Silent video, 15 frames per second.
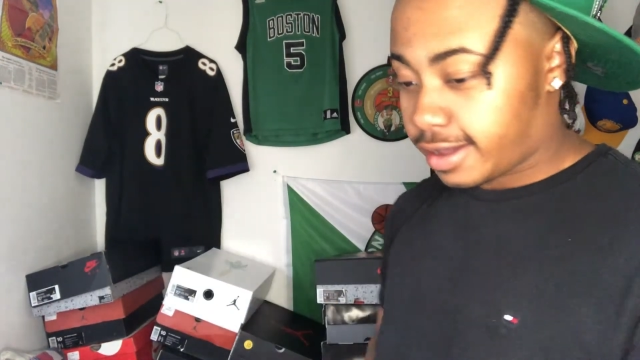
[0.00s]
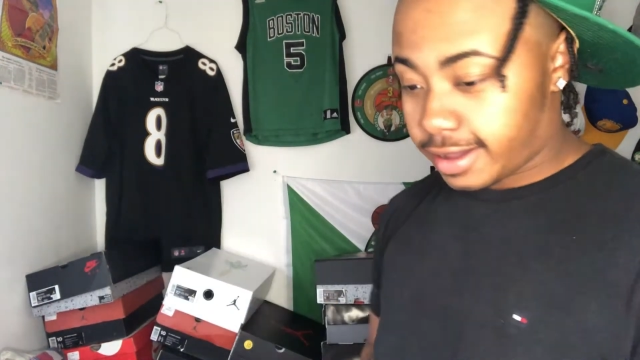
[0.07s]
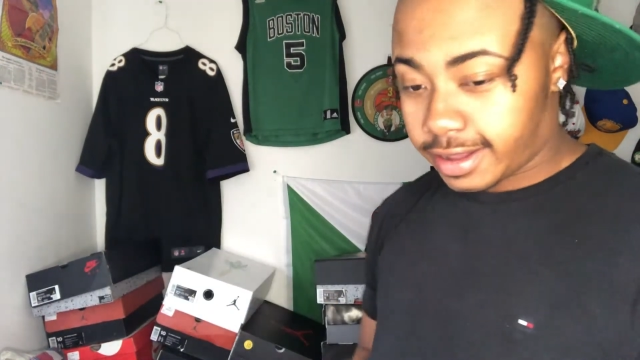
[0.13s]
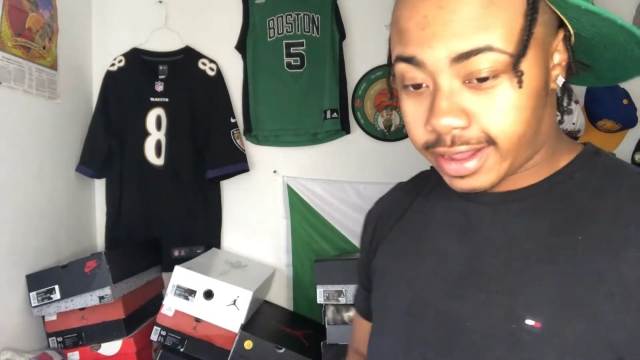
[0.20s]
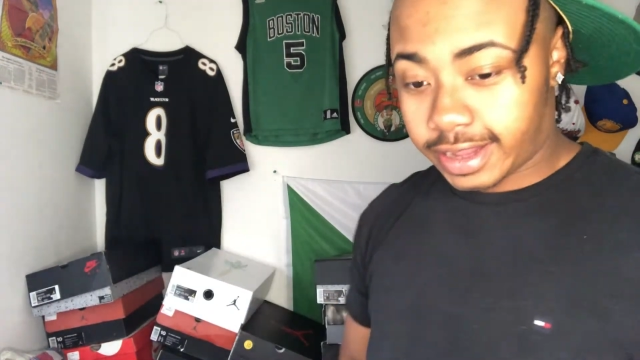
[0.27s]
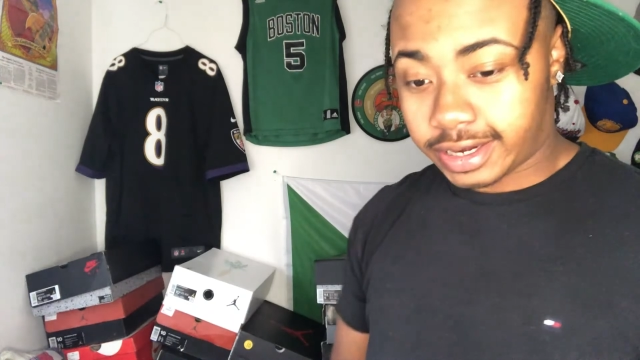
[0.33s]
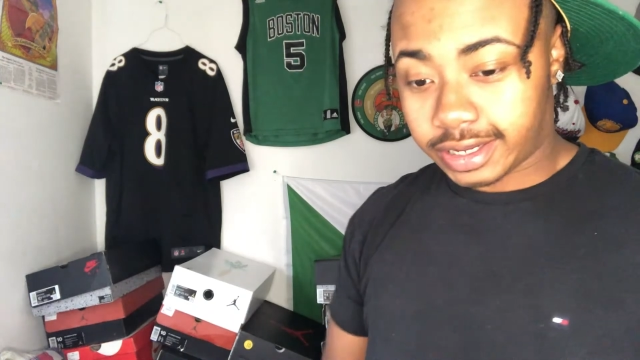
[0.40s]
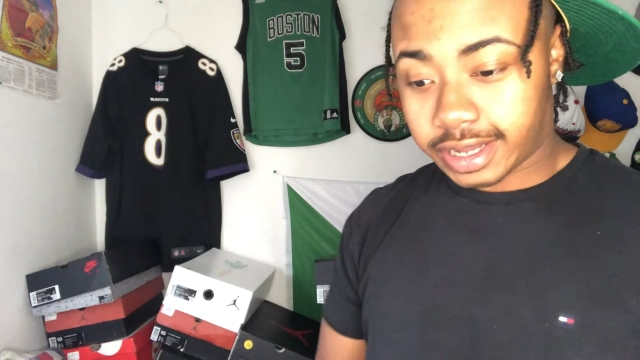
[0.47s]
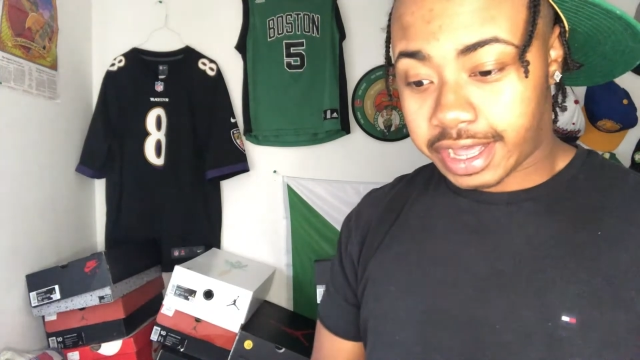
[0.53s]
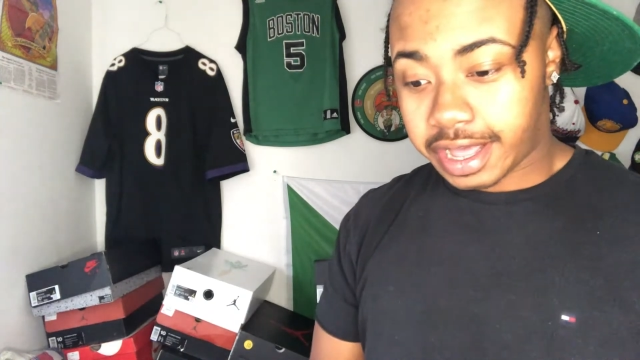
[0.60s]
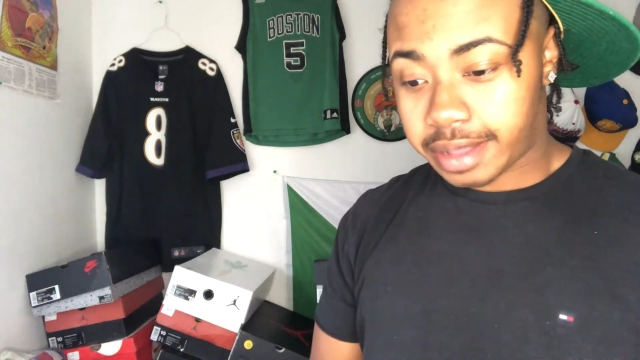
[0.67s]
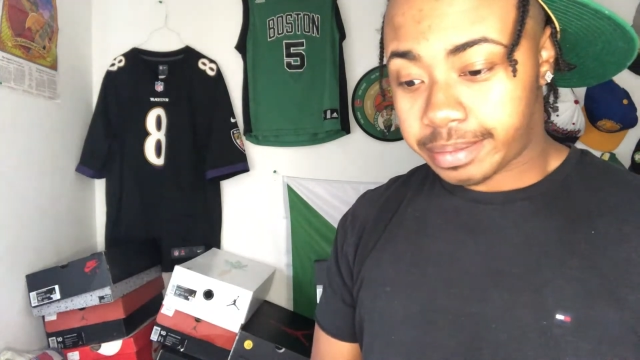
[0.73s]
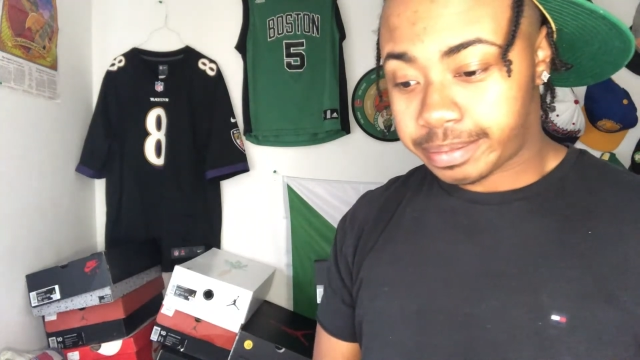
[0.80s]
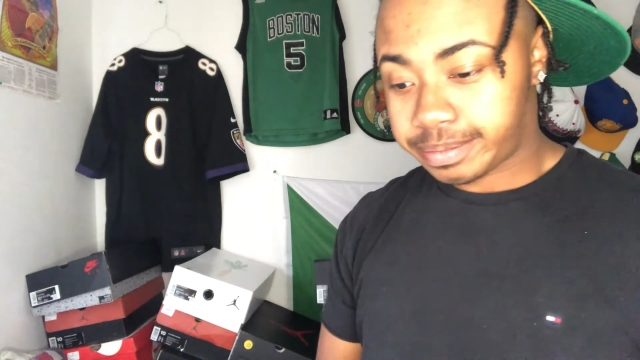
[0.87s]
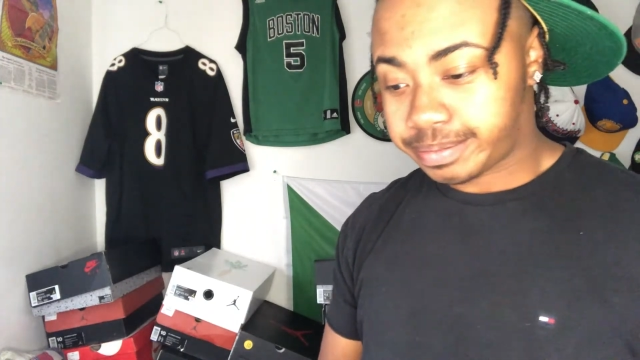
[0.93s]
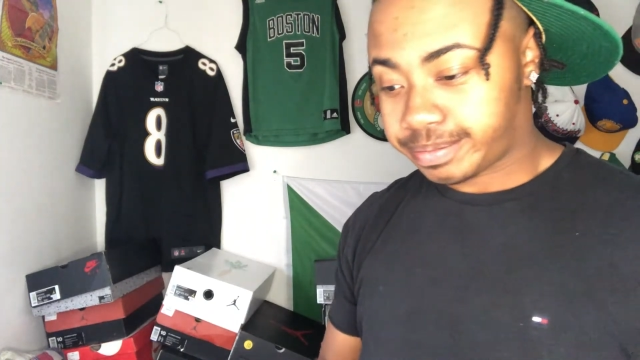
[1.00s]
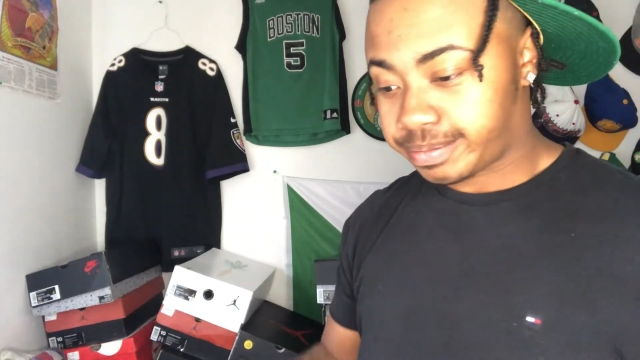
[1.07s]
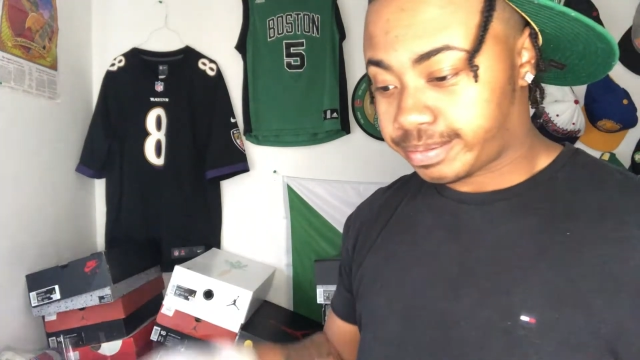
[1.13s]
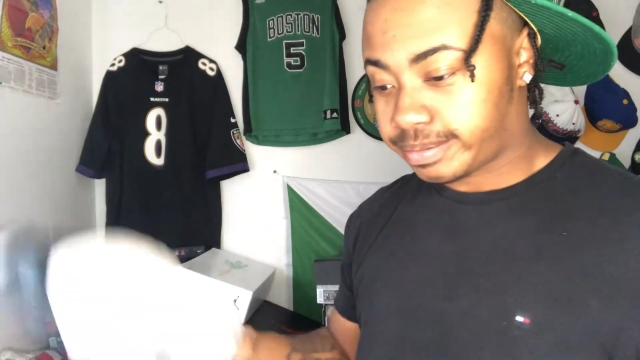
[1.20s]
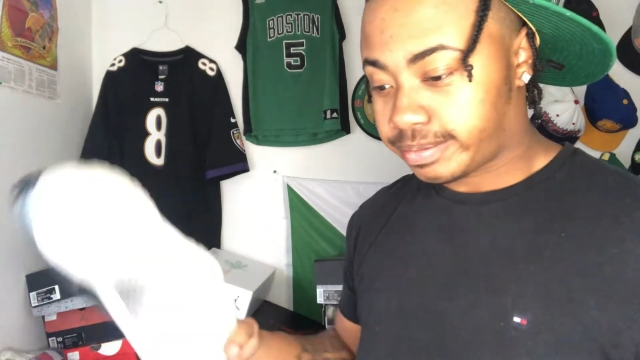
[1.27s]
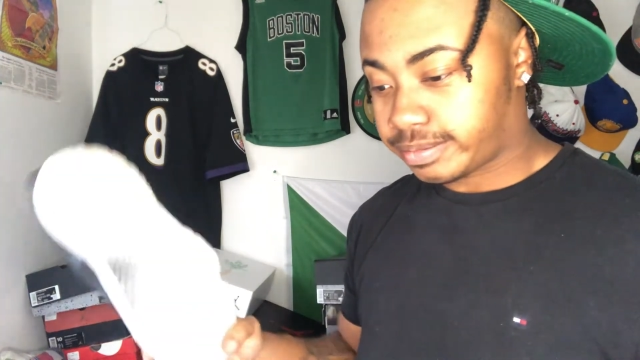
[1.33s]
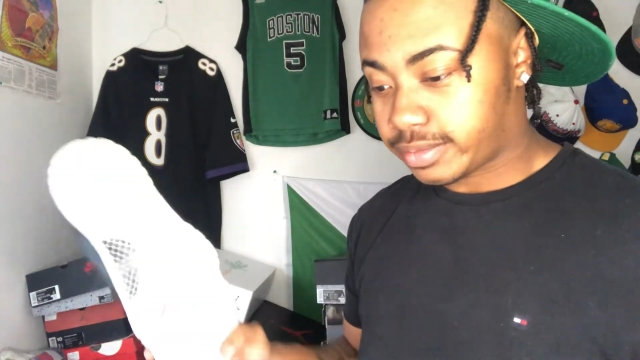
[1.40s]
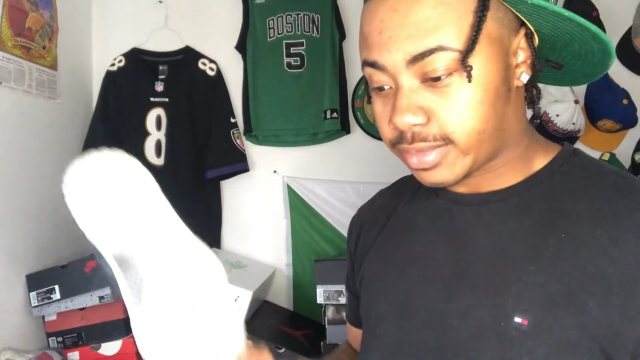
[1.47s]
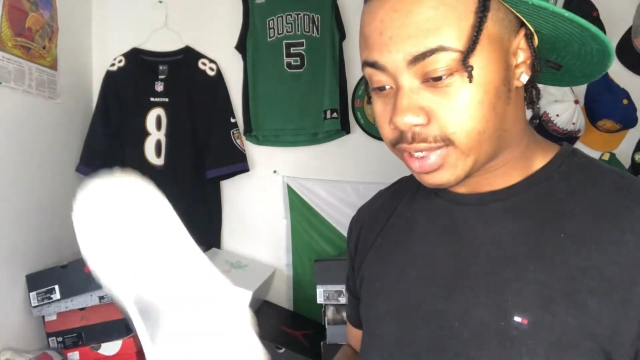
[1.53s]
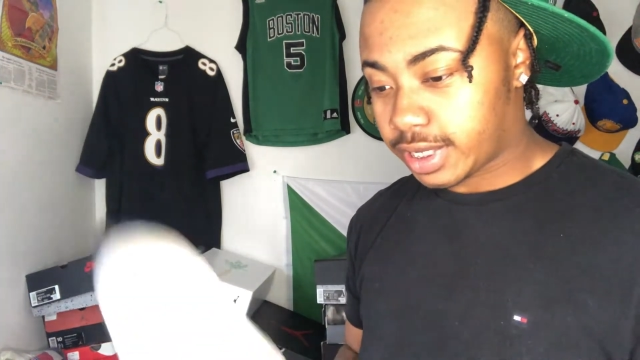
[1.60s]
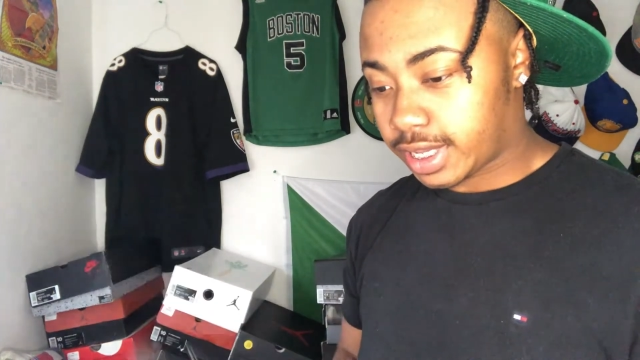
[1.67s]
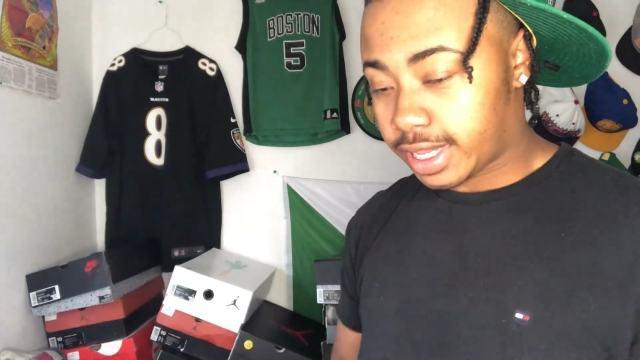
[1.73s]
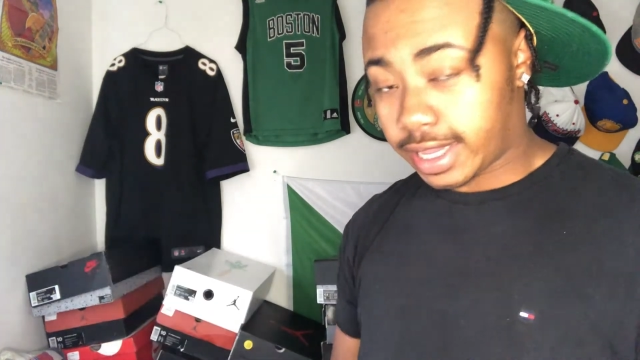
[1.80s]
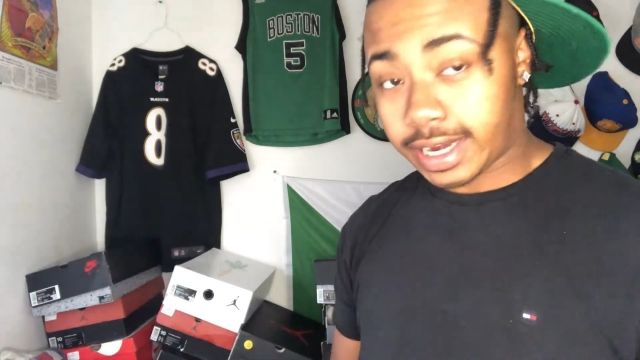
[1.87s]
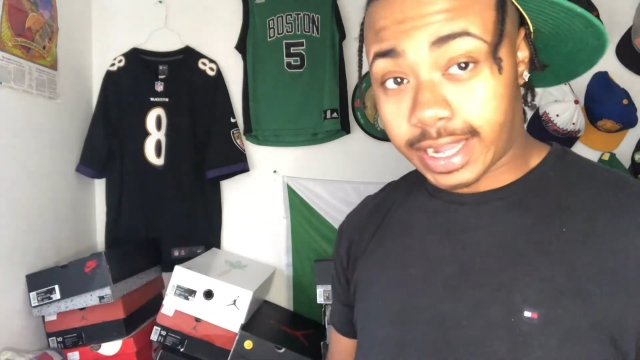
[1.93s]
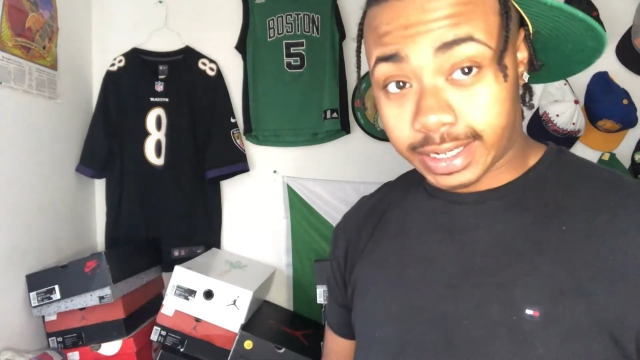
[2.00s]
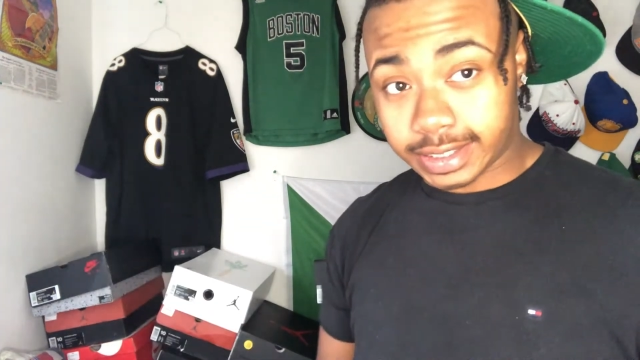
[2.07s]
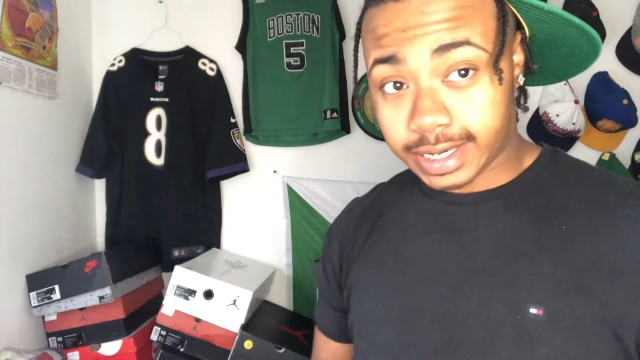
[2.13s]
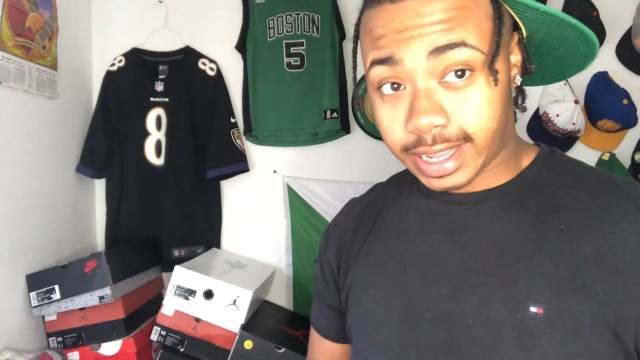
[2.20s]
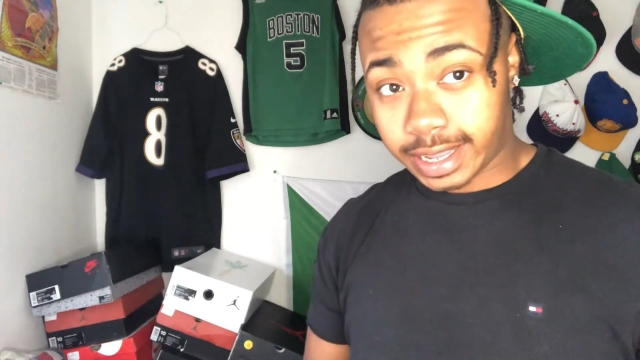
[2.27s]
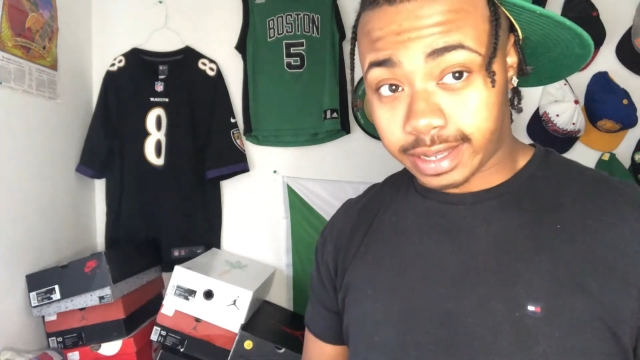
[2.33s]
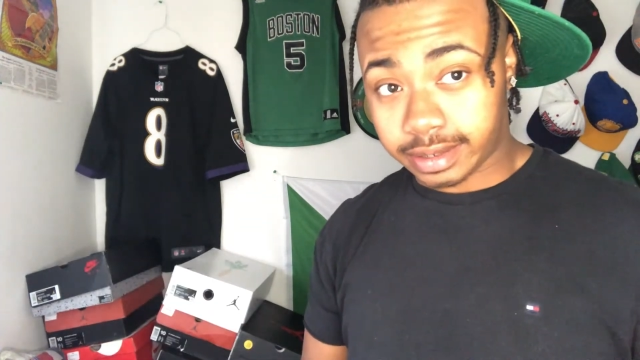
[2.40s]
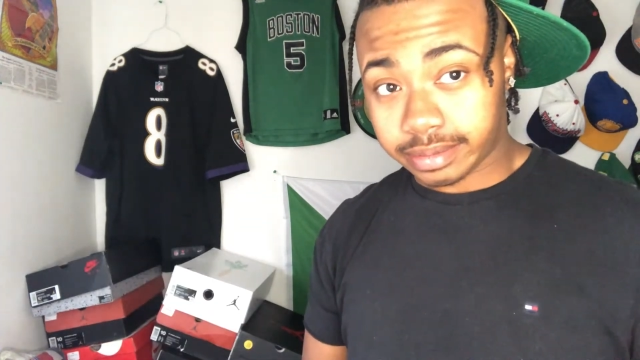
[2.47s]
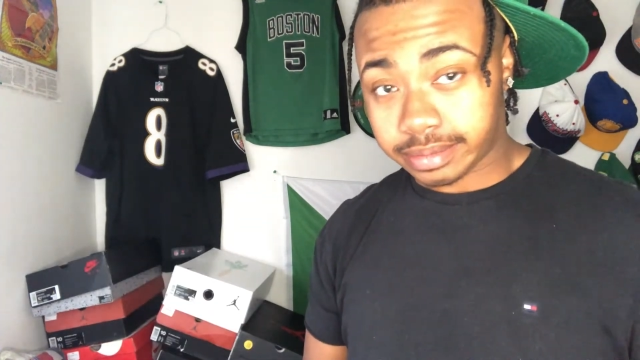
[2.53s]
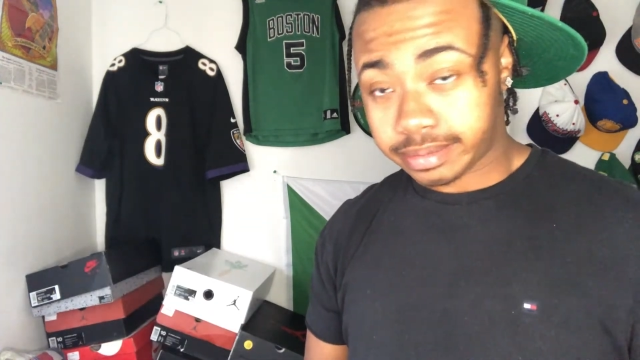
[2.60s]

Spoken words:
Had the cop. And that's that.